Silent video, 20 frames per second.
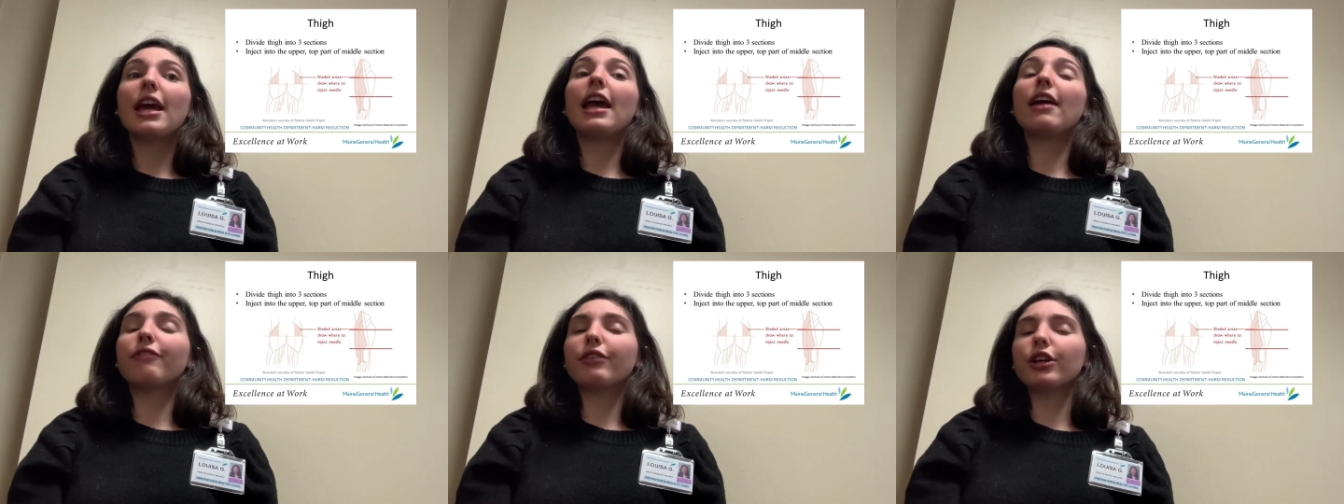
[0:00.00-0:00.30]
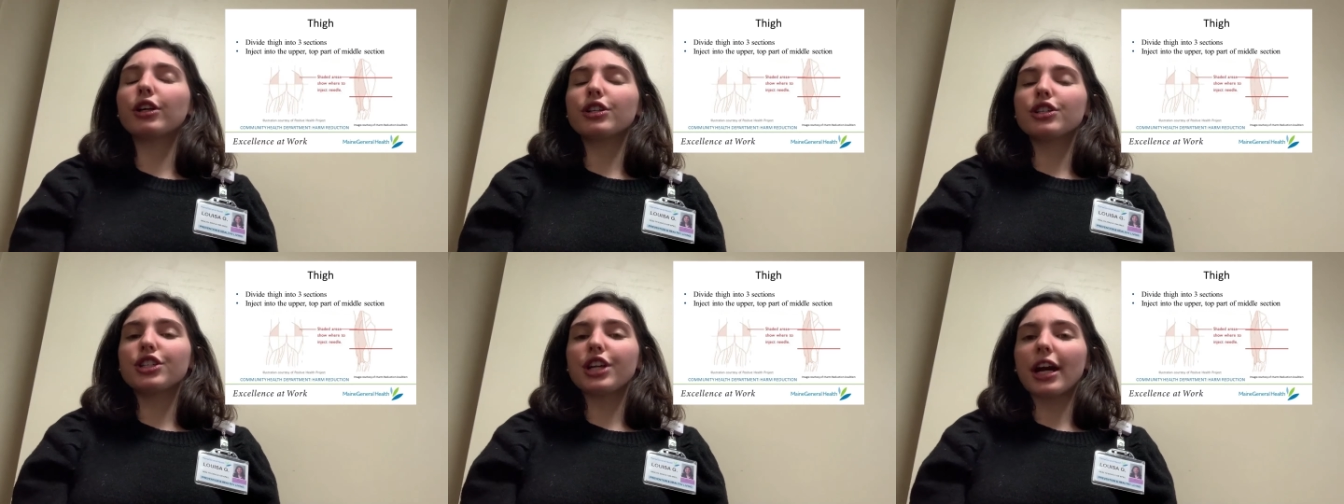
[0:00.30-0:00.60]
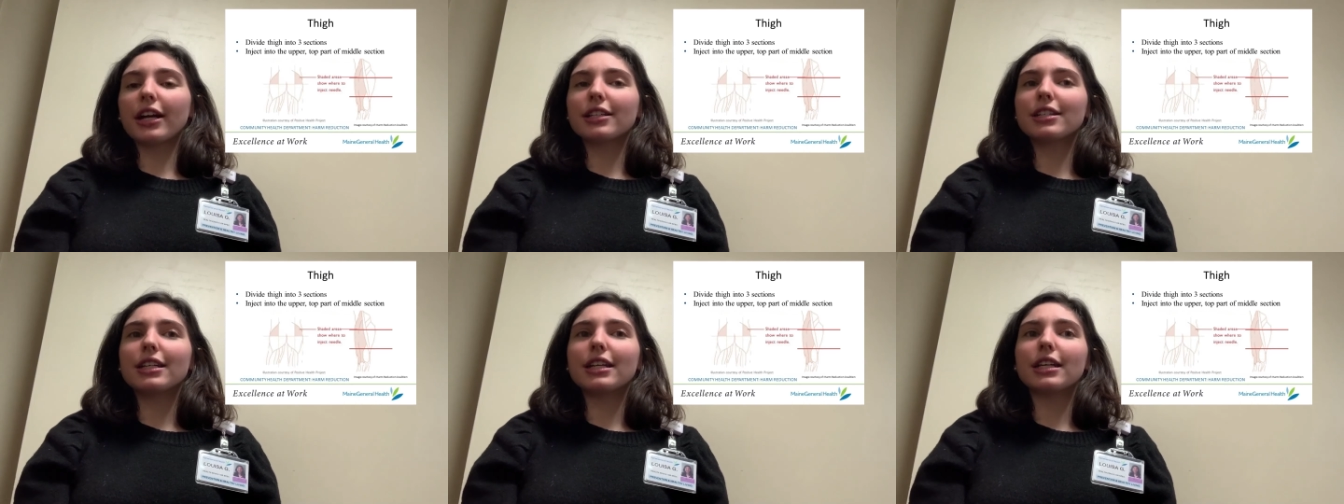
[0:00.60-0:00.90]
If you're
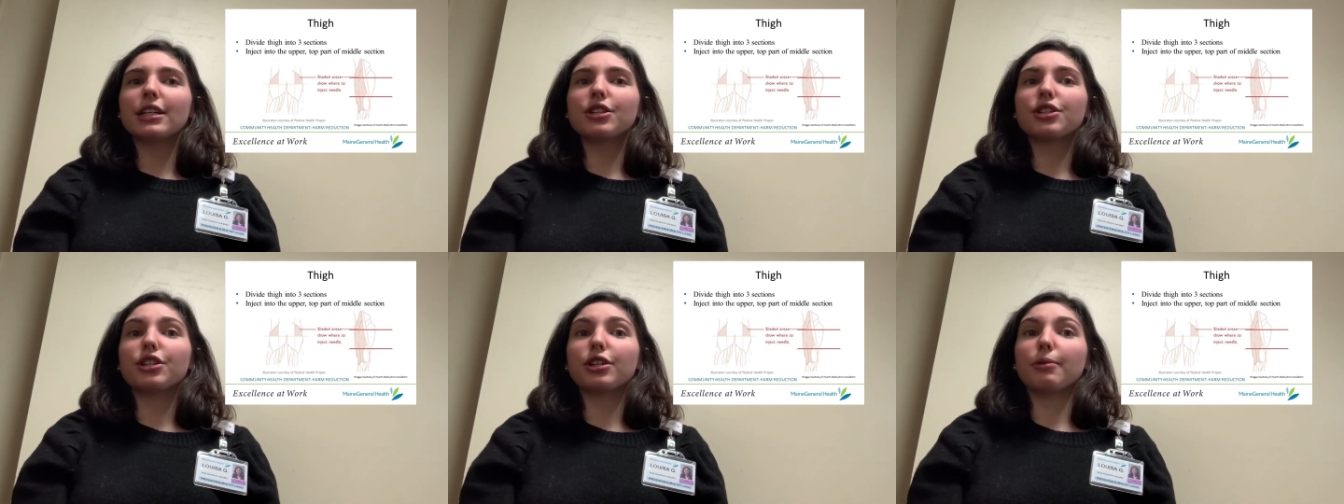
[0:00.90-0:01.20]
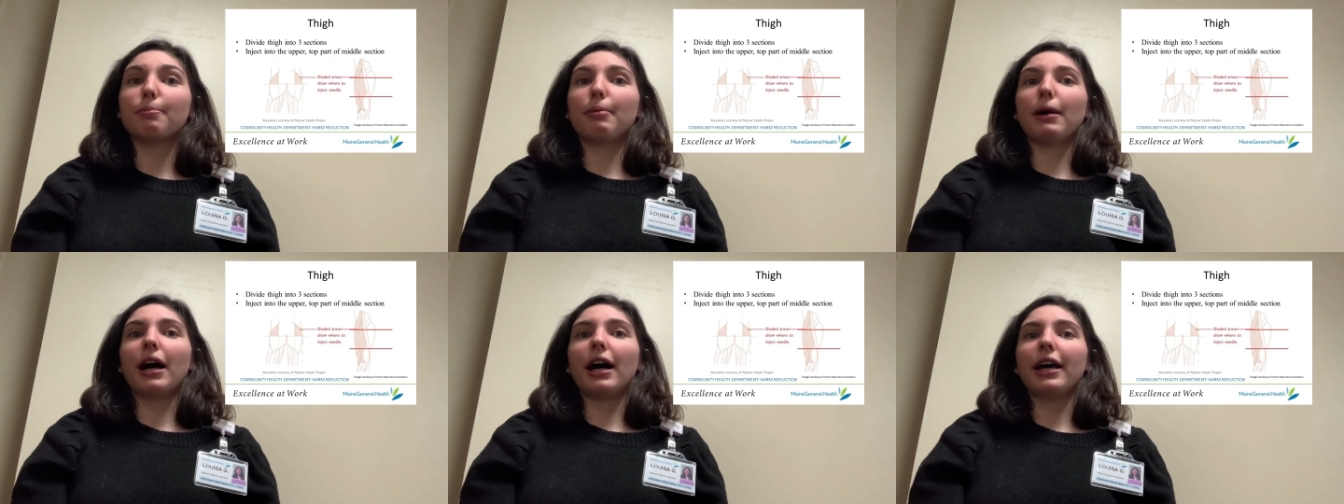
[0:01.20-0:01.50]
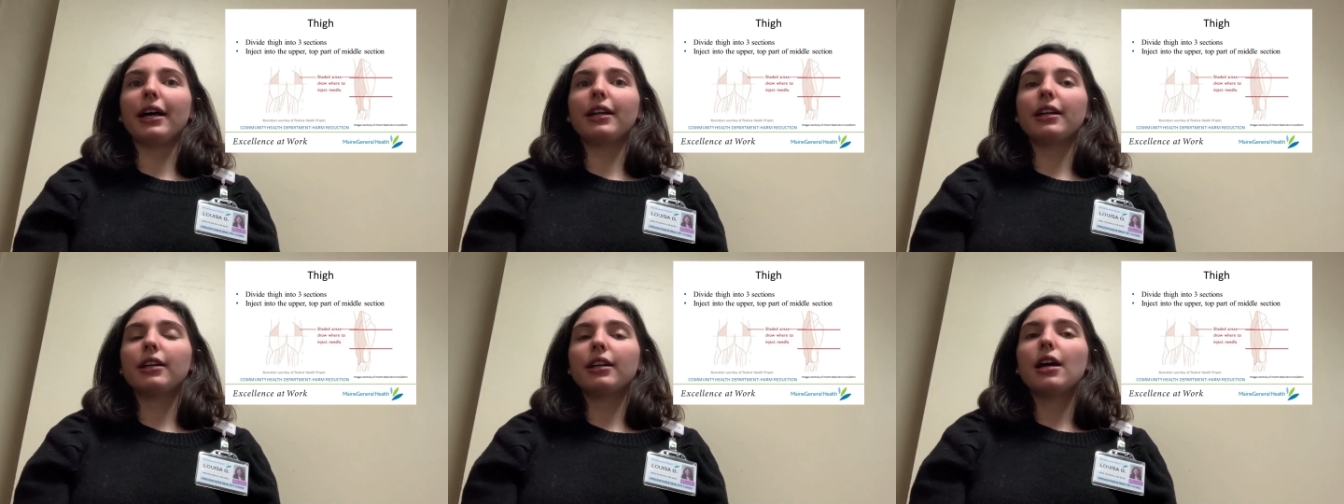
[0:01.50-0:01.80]
injecting into your
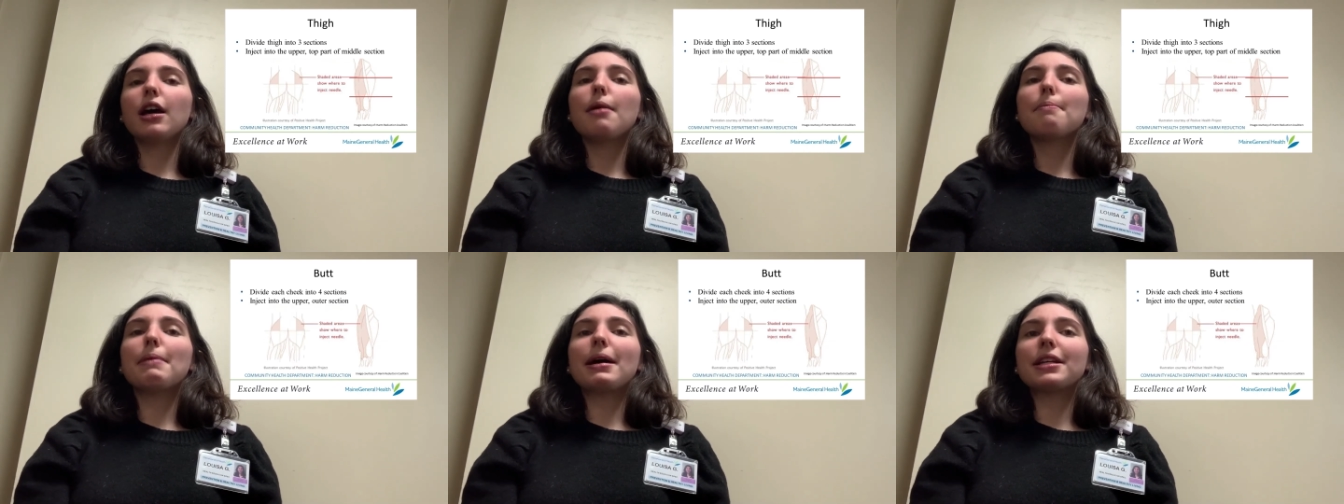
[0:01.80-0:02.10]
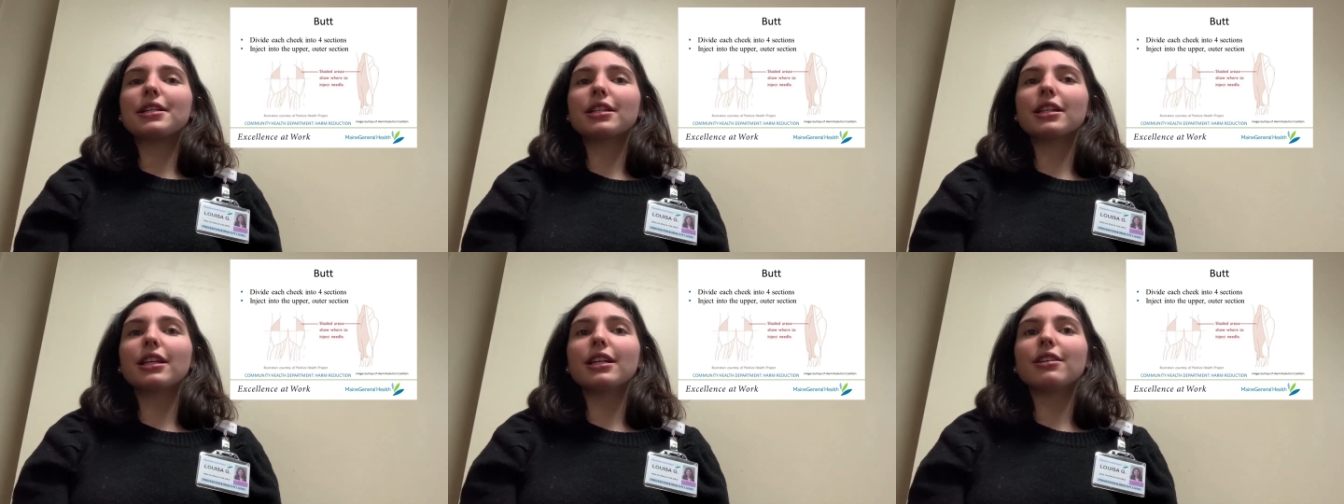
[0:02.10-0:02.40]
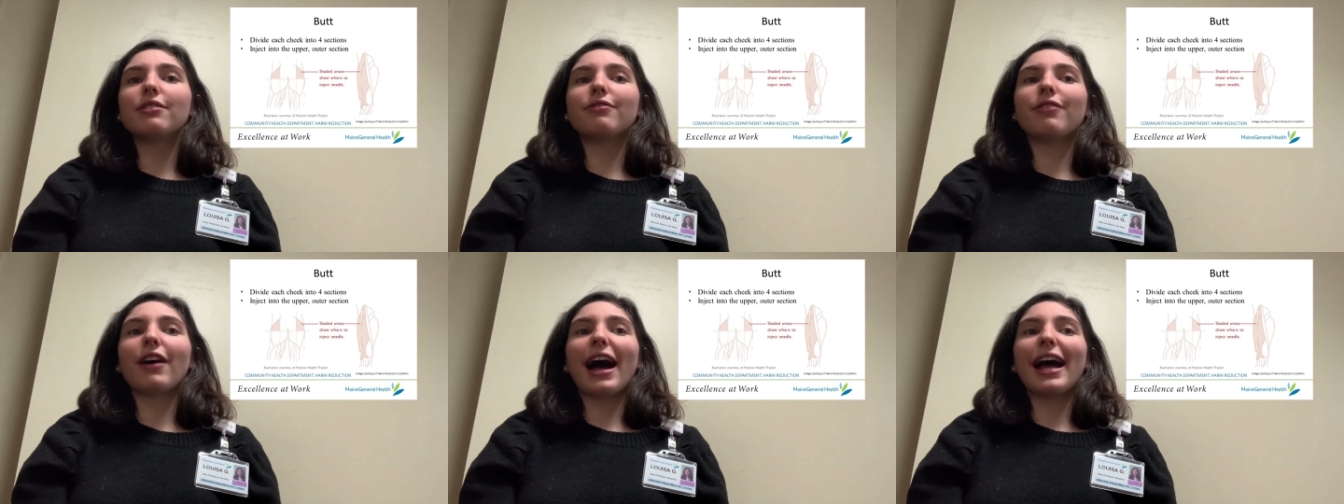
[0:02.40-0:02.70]
butt, mentally
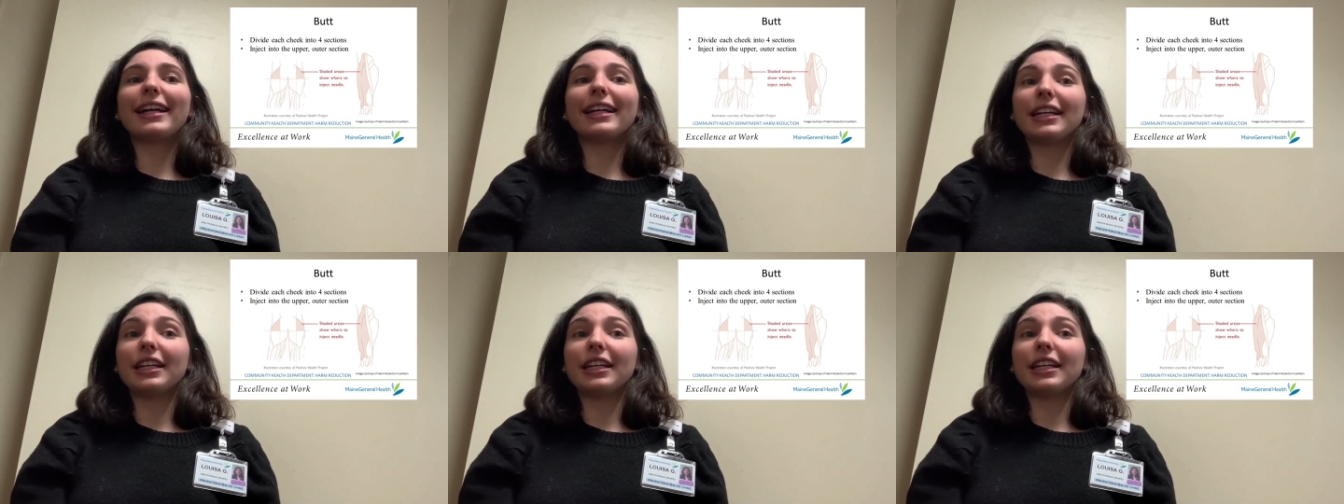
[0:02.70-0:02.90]
divide